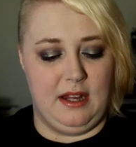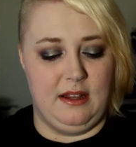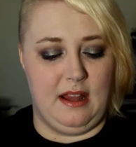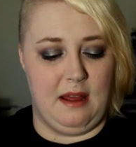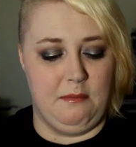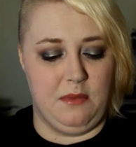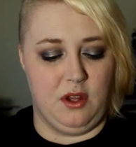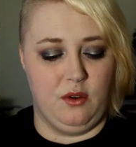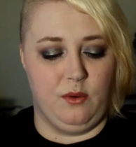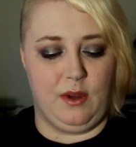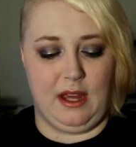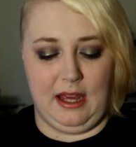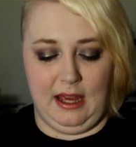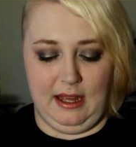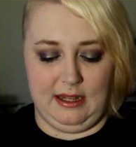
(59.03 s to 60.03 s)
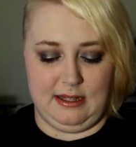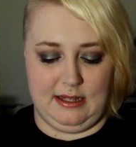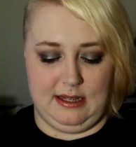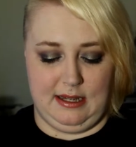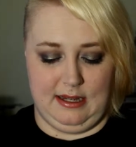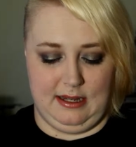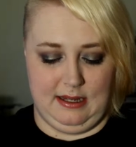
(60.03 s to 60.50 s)
In them you
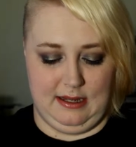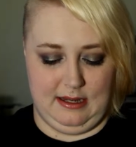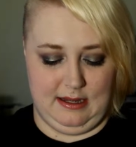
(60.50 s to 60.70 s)
get...